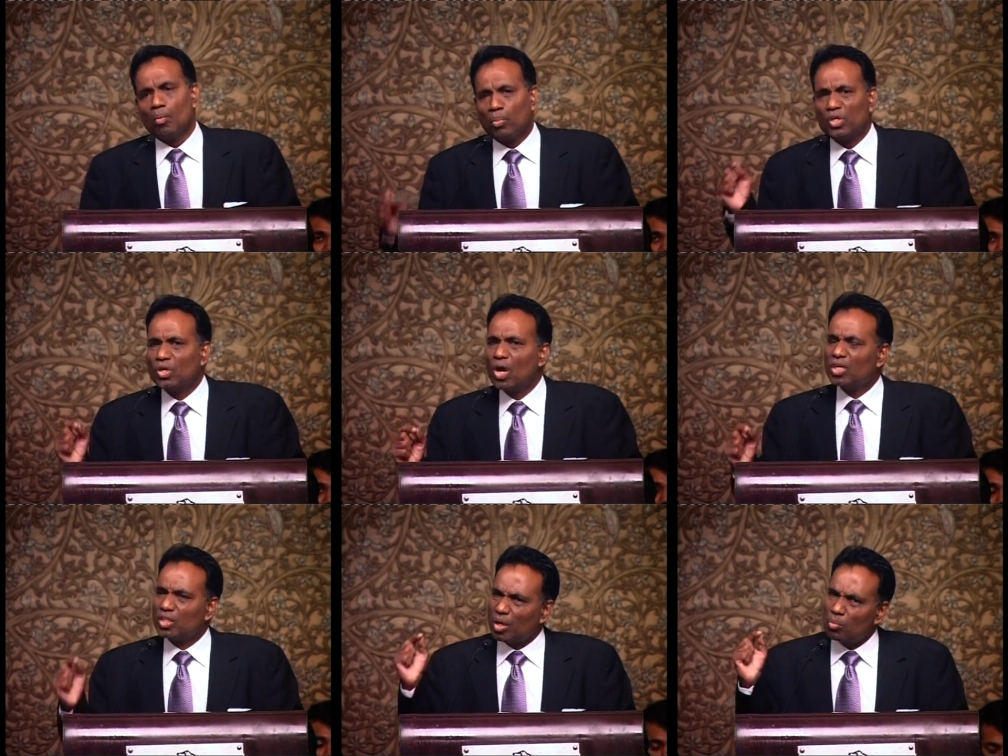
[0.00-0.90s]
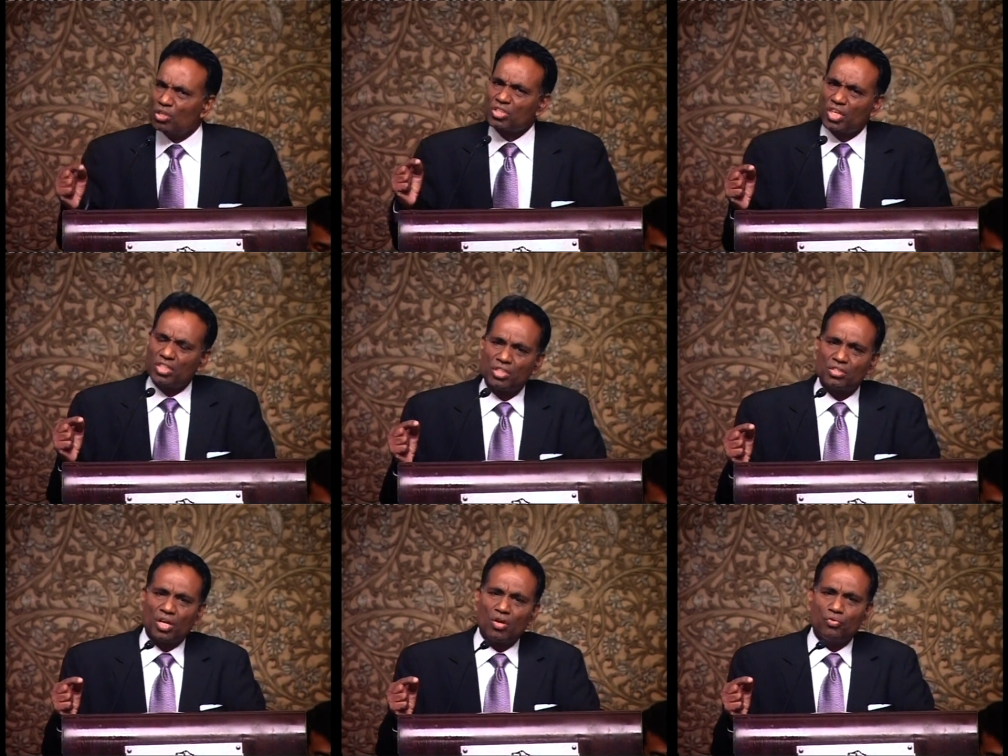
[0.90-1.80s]
But God demonstrates
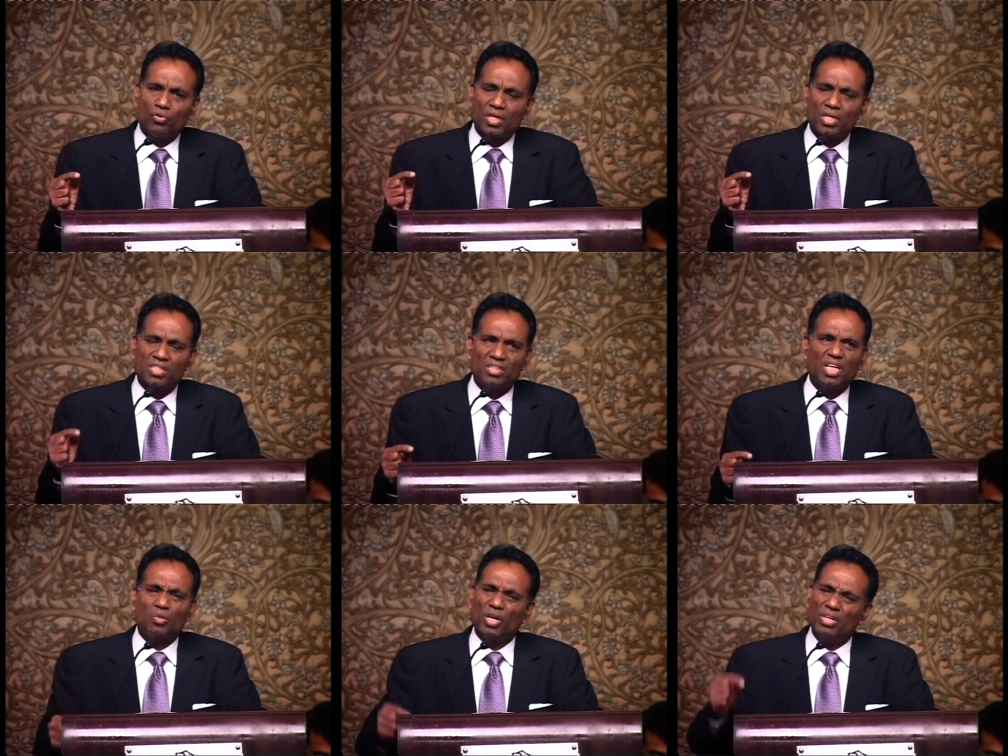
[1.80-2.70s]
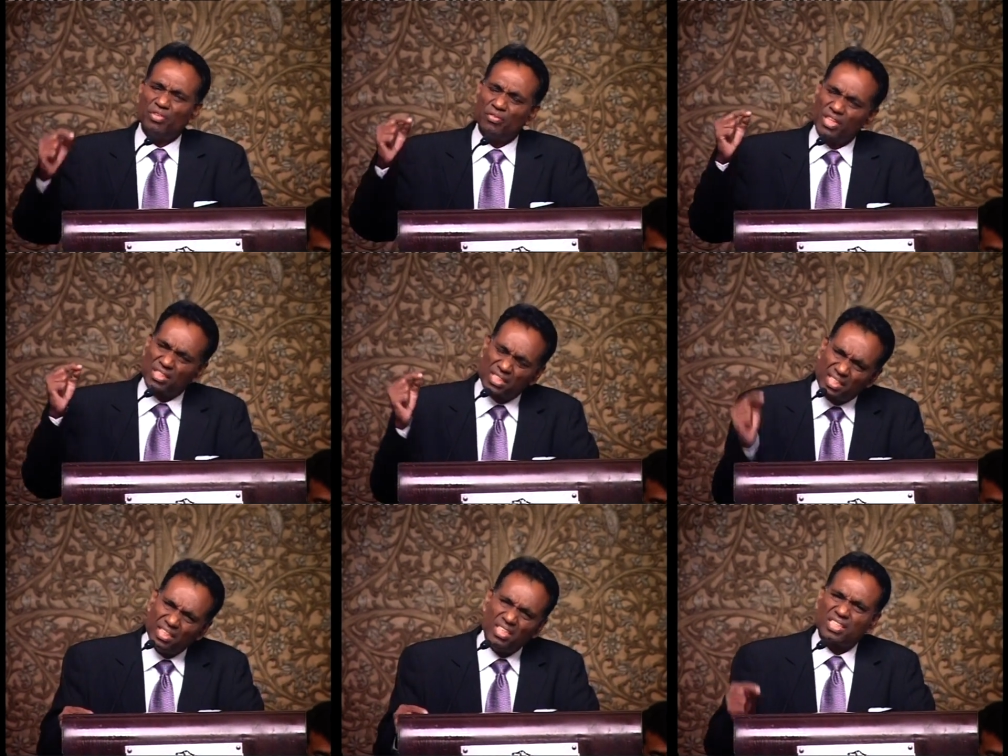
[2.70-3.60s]
his love for us in that while we were
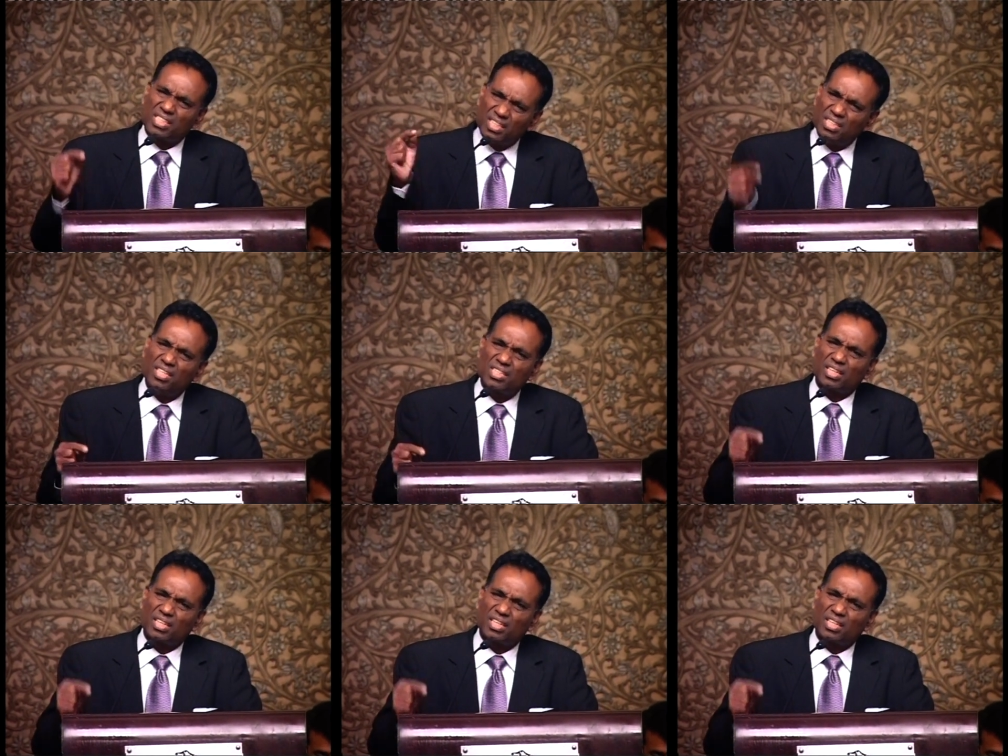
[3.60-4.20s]
still sinners,